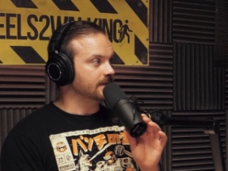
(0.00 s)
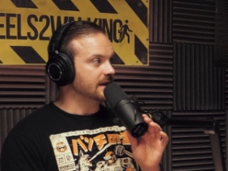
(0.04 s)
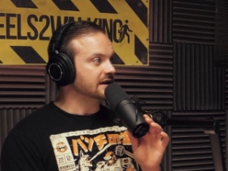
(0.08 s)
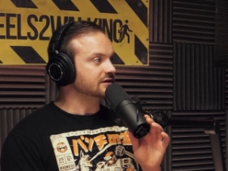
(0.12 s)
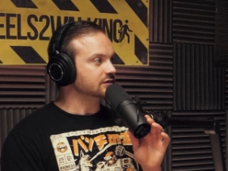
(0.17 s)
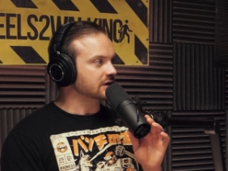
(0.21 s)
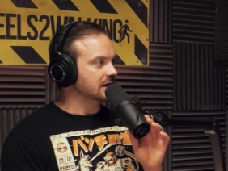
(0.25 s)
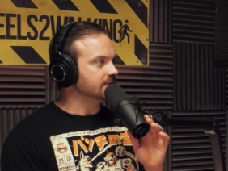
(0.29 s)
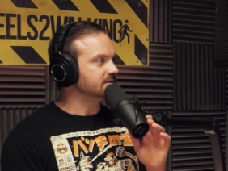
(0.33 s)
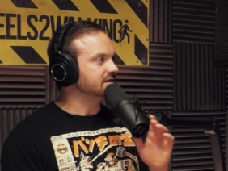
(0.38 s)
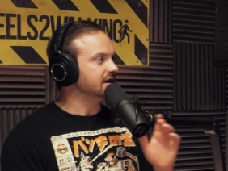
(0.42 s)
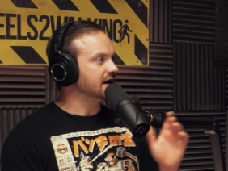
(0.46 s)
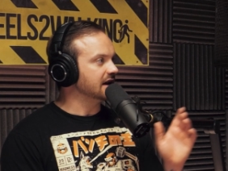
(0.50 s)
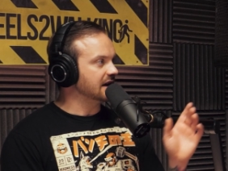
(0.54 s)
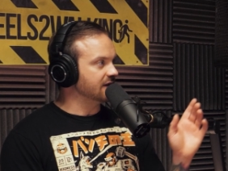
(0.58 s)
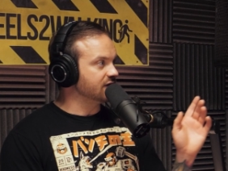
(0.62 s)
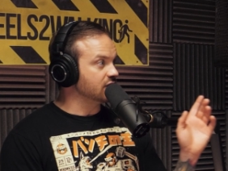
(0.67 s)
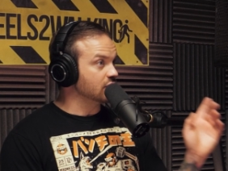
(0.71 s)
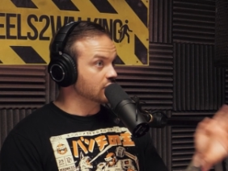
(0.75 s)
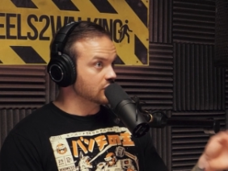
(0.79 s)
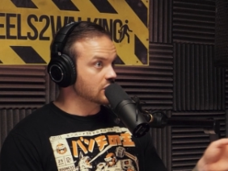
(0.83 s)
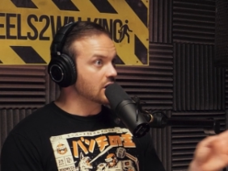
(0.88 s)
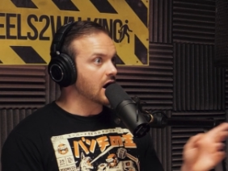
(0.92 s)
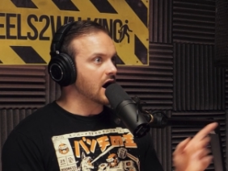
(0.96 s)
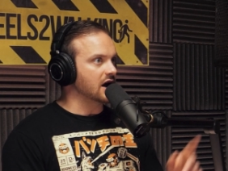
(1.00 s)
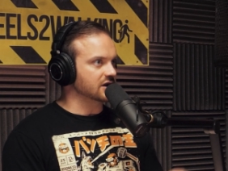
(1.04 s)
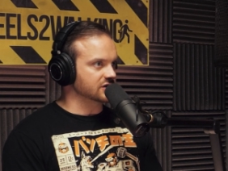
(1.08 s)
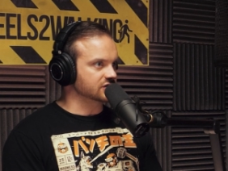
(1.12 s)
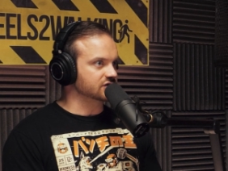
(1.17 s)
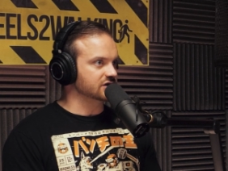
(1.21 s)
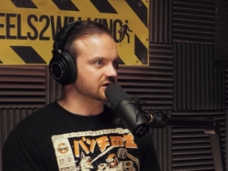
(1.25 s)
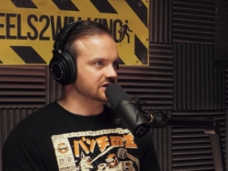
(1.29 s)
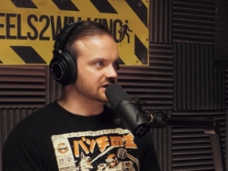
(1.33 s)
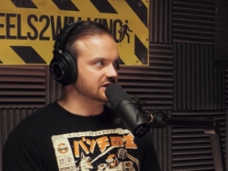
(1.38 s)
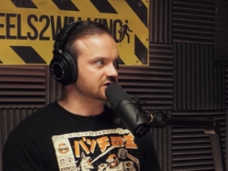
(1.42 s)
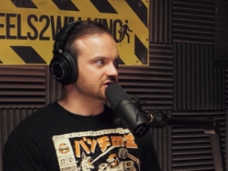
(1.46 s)
That's what I'm saying. If you're not
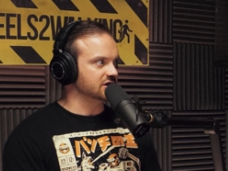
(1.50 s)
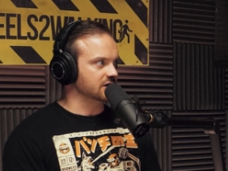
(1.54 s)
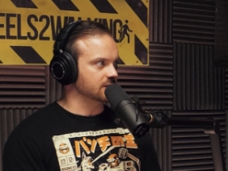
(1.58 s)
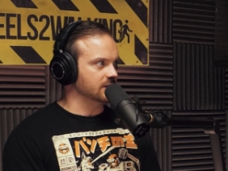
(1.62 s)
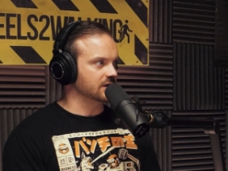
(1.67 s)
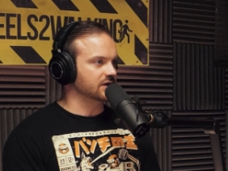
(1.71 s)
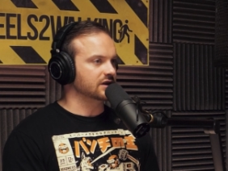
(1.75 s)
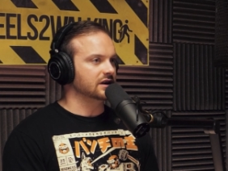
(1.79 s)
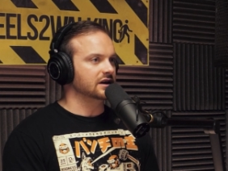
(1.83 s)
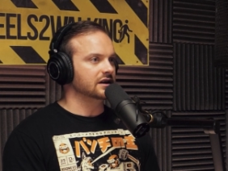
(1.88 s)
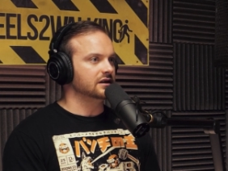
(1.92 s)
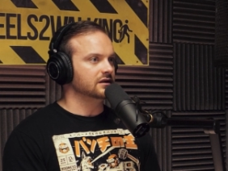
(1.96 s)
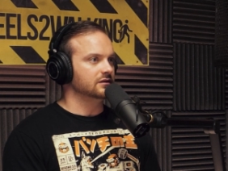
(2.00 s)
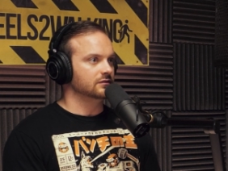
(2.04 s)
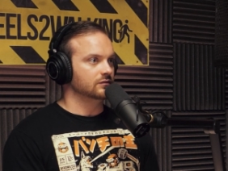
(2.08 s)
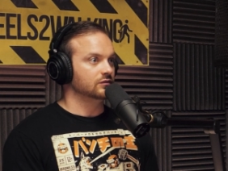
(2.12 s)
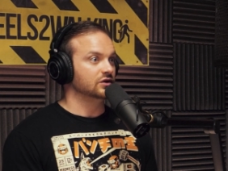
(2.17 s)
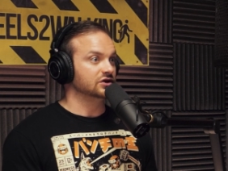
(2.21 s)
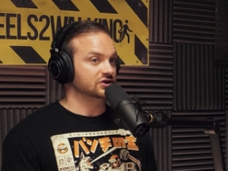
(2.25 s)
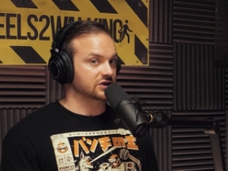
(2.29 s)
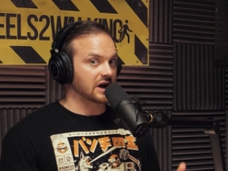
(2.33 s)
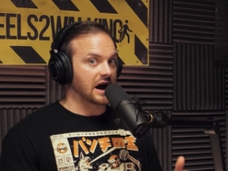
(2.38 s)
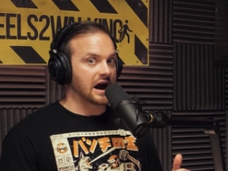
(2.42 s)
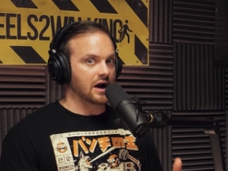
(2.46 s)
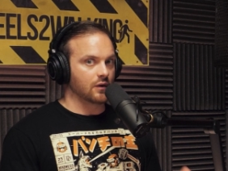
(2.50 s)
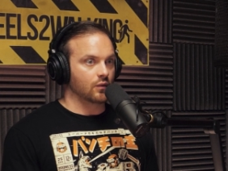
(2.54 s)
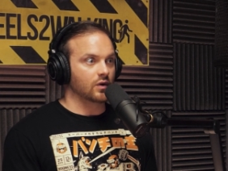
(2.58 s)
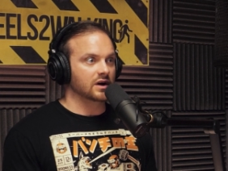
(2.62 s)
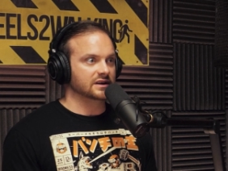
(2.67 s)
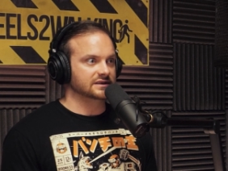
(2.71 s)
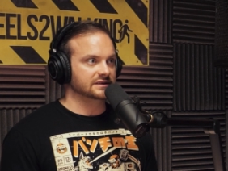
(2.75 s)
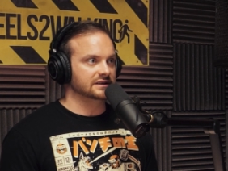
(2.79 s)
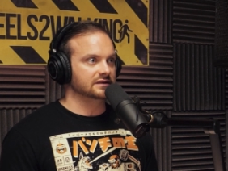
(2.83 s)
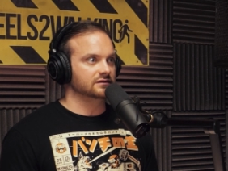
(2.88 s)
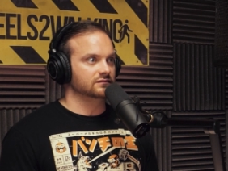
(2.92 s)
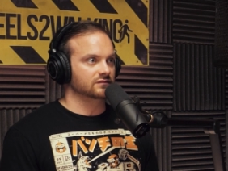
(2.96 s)
strategic with it, which I
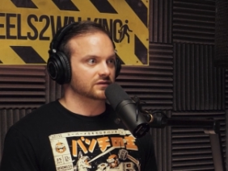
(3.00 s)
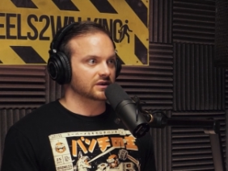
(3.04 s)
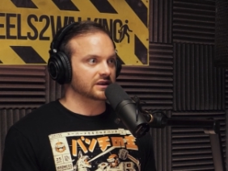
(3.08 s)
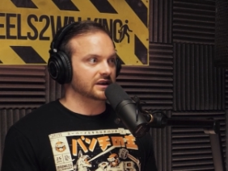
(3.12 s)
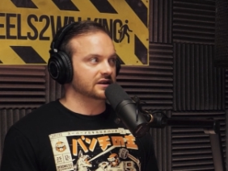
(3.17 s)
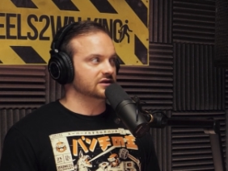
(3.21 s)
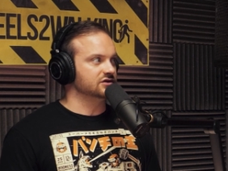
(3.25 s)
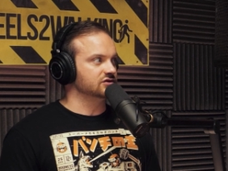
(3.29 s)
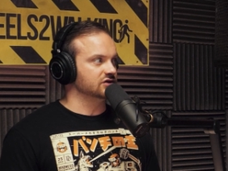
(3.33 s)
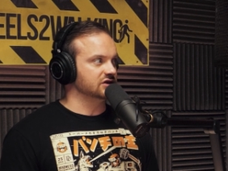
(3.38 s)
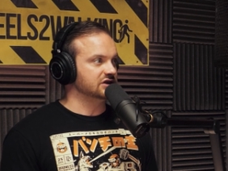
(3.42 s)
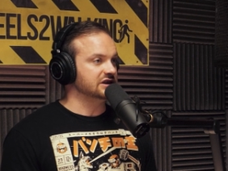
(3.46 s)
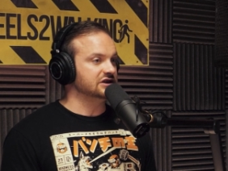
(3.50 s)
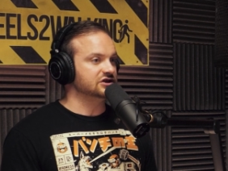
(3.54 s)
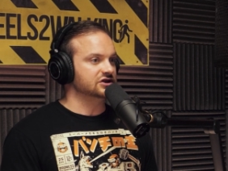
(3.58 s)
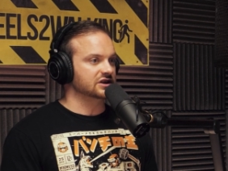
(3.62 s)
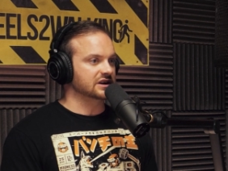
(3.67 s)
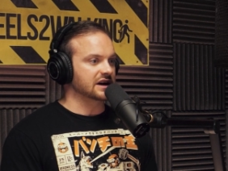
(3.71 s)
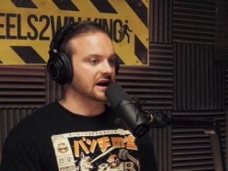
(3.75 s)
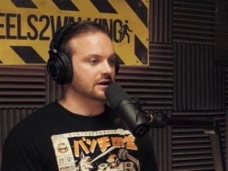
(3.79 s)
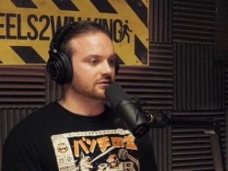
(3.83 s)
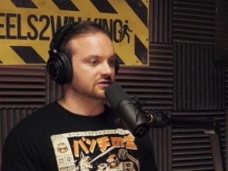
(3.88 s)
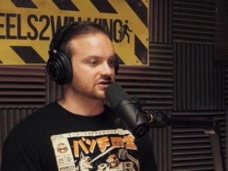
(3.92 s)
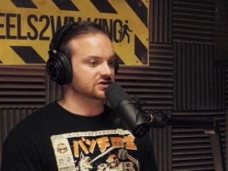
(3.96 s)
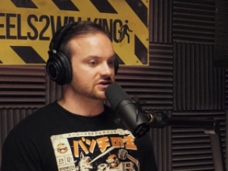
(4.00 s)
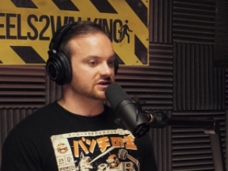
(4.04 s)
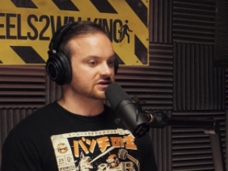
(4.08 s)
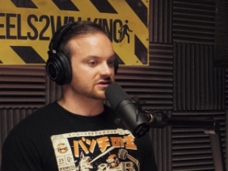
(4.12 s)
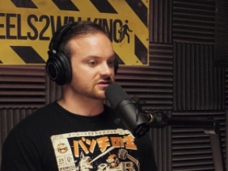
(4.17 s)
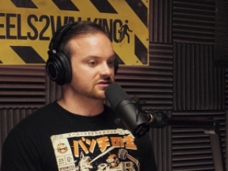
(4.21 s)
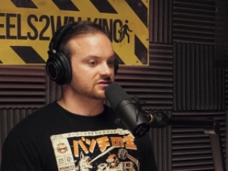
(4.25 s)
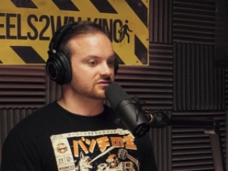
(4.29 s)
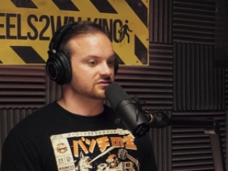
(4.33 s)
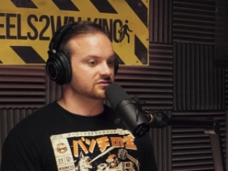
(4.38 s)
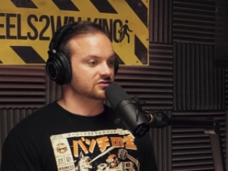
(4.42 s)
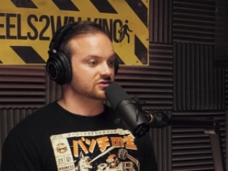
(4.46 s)
wasn't really strategic, I was
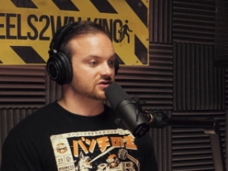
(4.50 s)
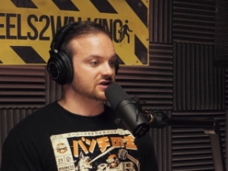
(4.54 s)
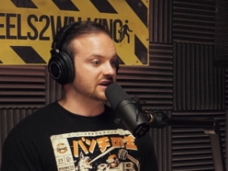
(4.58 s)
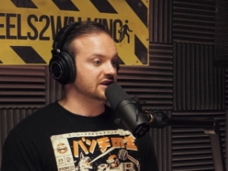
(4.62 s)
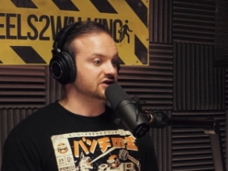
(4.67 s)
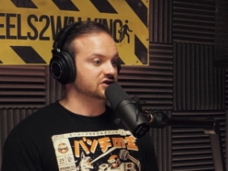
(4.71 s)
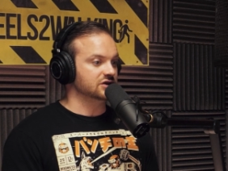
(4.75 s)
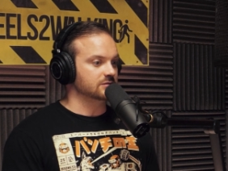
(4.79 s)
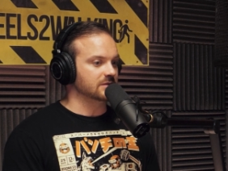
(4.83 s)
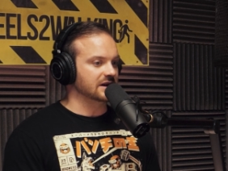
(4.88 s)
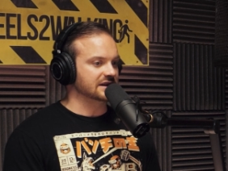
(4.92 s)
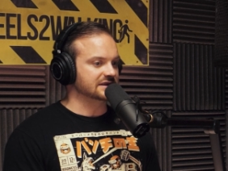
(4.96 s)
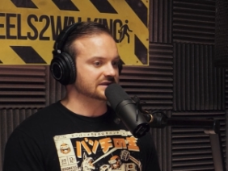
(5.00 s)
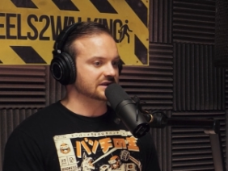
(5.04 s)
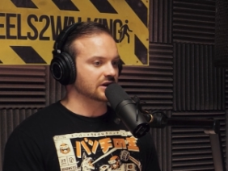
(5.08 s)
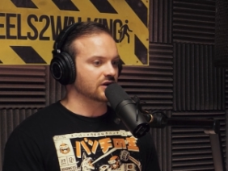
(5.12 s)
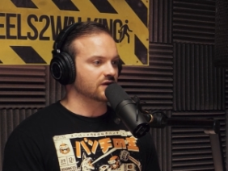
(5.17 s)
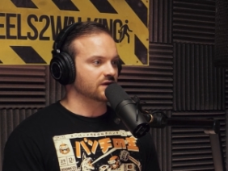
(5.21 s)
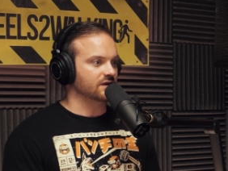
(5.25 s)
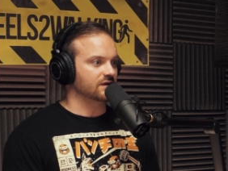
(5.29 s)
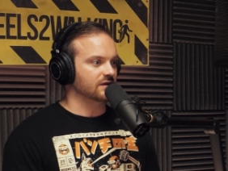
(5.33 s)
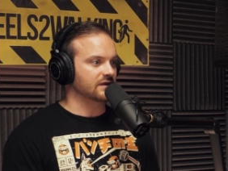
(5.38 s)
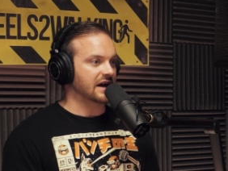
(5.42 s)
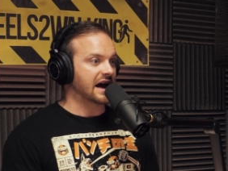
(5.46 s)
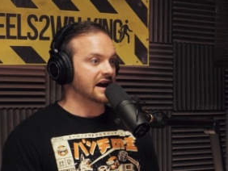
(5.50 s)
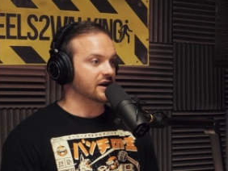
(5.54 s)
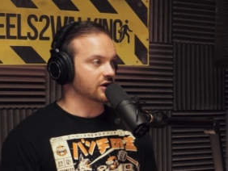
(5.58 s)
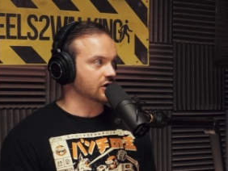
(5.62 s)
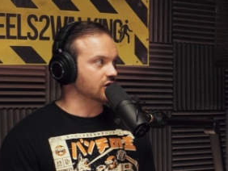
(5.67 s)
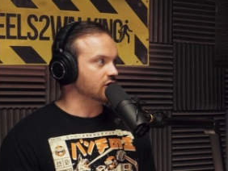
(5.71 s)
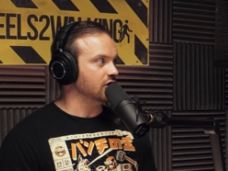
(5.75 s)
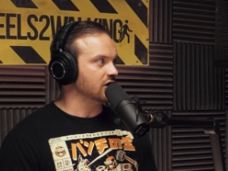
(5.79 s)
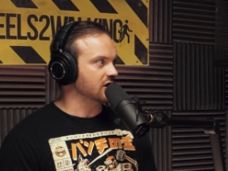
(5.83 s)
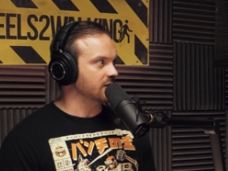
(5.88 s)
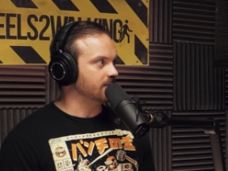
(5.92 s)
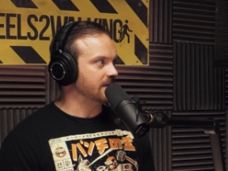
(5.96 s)
just teaching myself how to
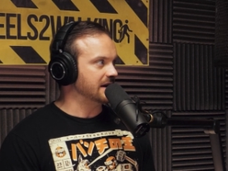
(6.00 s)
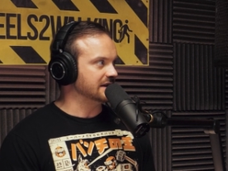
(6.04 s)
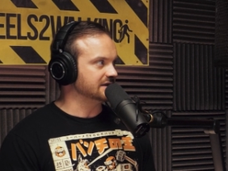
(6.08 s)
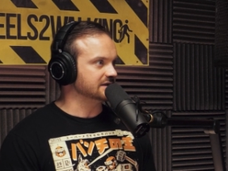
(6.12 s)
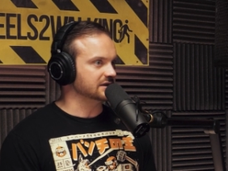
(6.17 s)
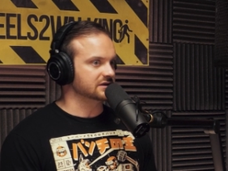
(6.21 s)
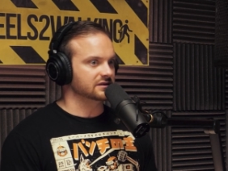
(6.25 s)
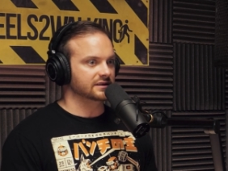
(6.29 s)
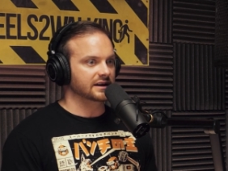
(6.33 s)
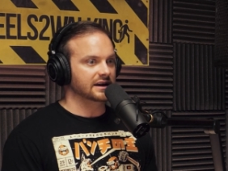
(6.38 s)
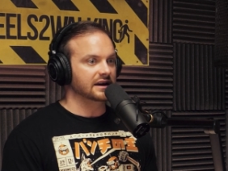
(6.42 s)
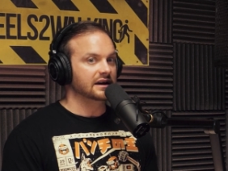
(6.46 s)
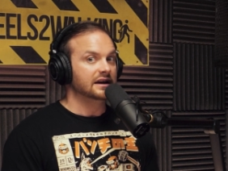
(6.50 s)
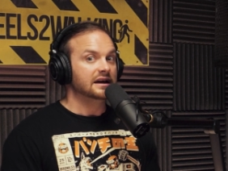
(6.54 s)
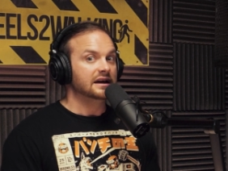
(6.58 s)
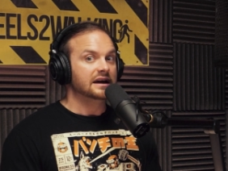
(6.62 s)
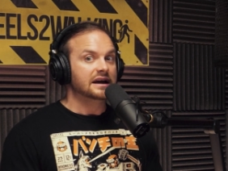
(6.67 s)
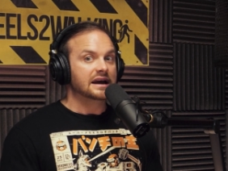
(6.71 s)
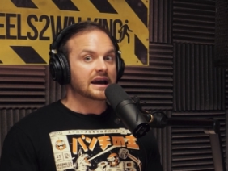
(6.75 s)
cook basically.